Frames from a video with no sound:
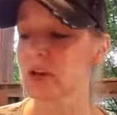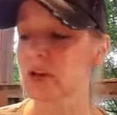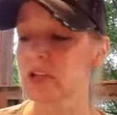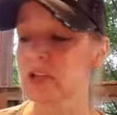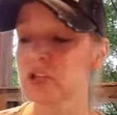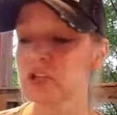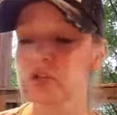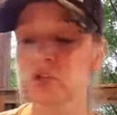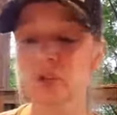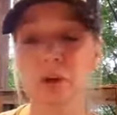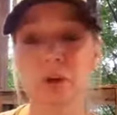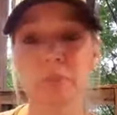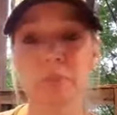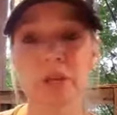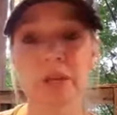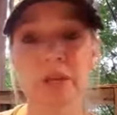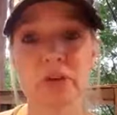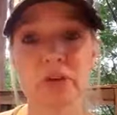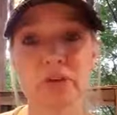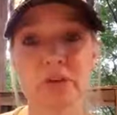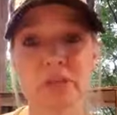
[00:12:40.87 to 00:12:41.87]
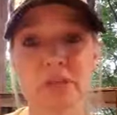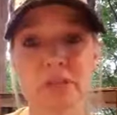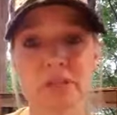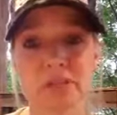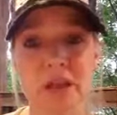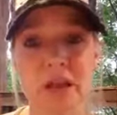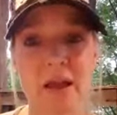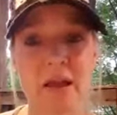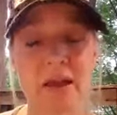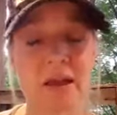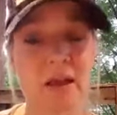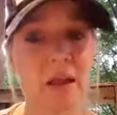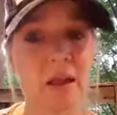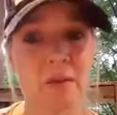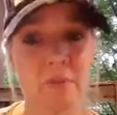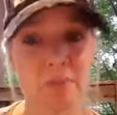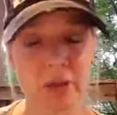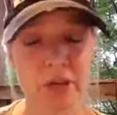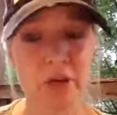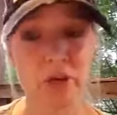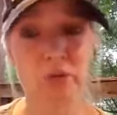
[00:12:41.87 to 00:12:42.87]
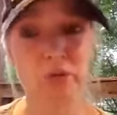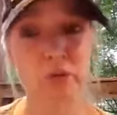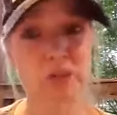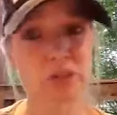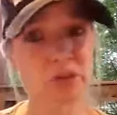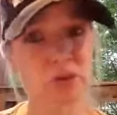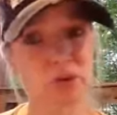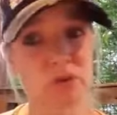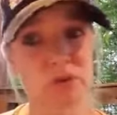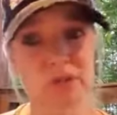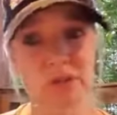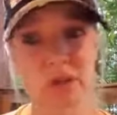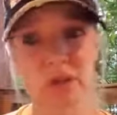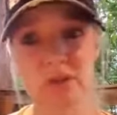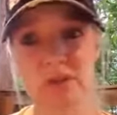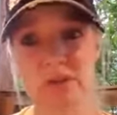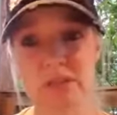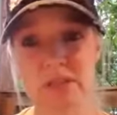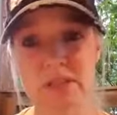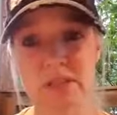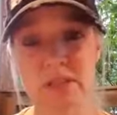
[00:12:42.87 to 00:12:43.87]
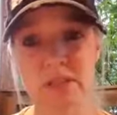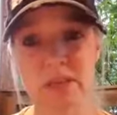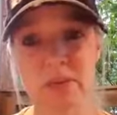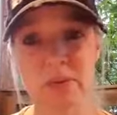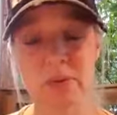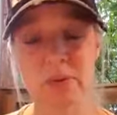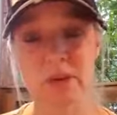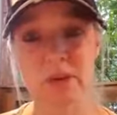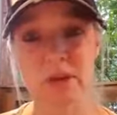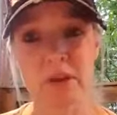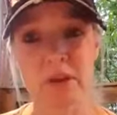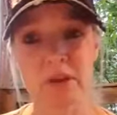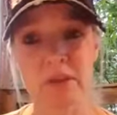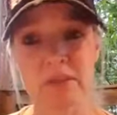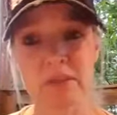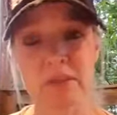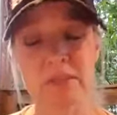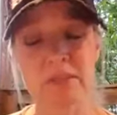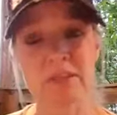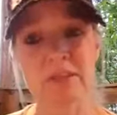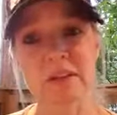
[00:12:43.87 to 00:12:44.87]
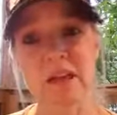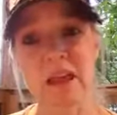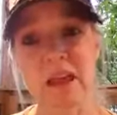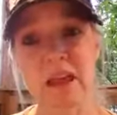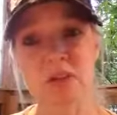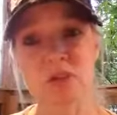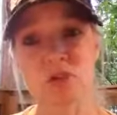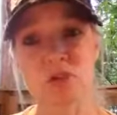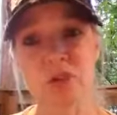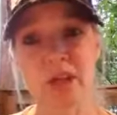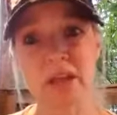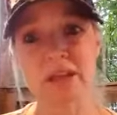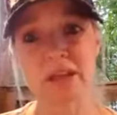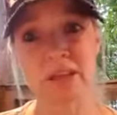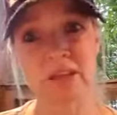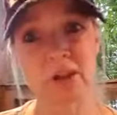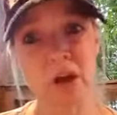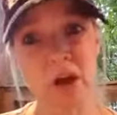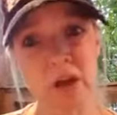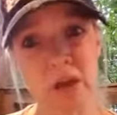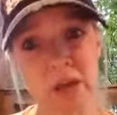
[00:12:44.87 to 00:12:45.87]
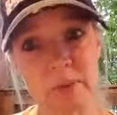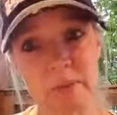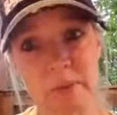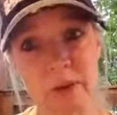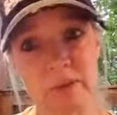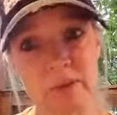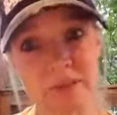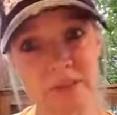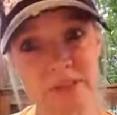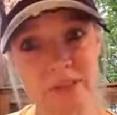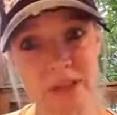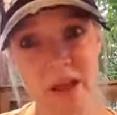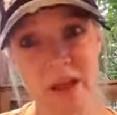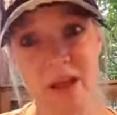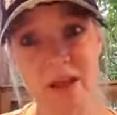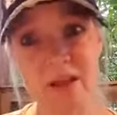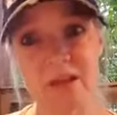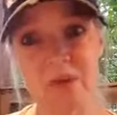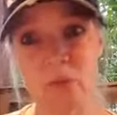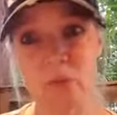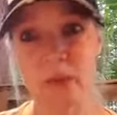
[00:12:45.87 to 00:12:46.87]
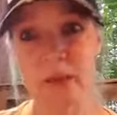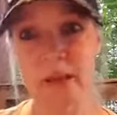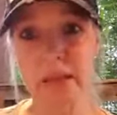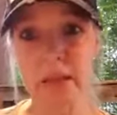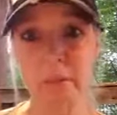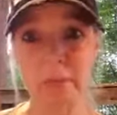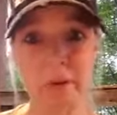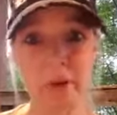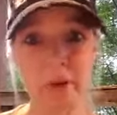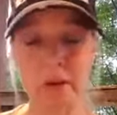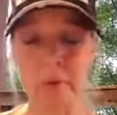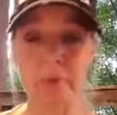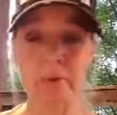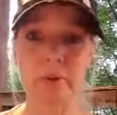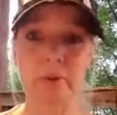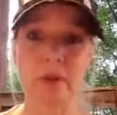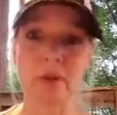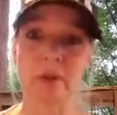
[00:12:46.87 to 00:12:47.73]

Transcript: He struck Peter in the side. Peter was so sound asleep that the angel had to knock him on the side to wake him up.